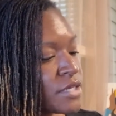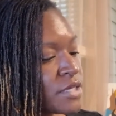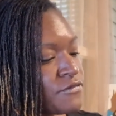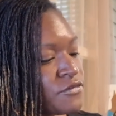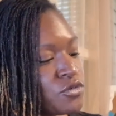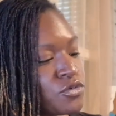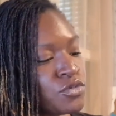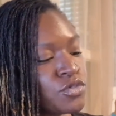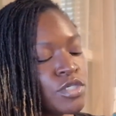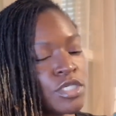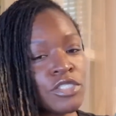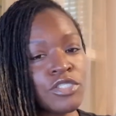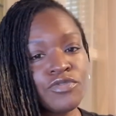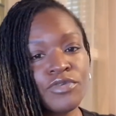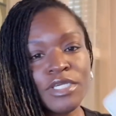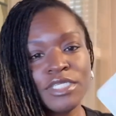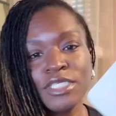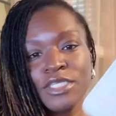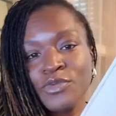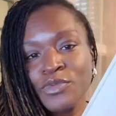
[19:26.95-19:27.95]
If you're
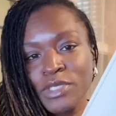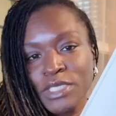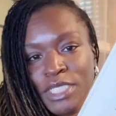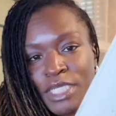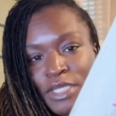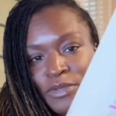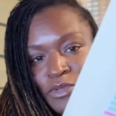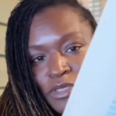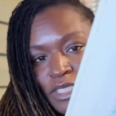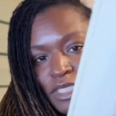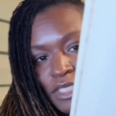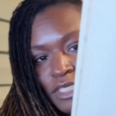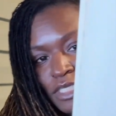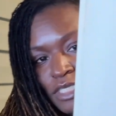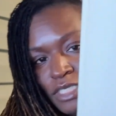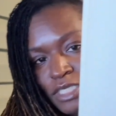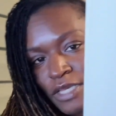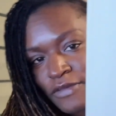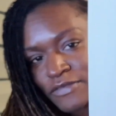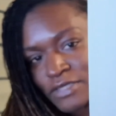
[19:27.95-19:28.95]
interested in what day number
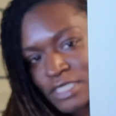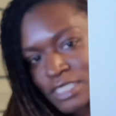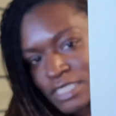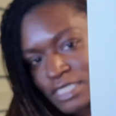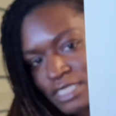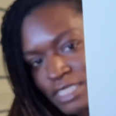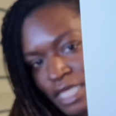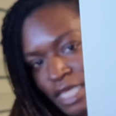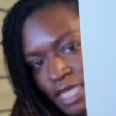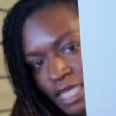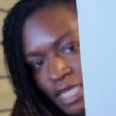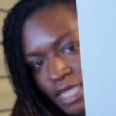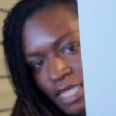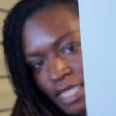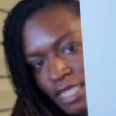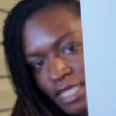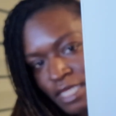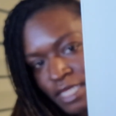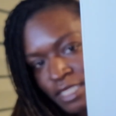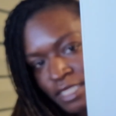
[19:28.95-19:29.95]
67
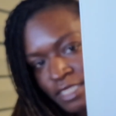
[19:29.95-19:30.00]
said,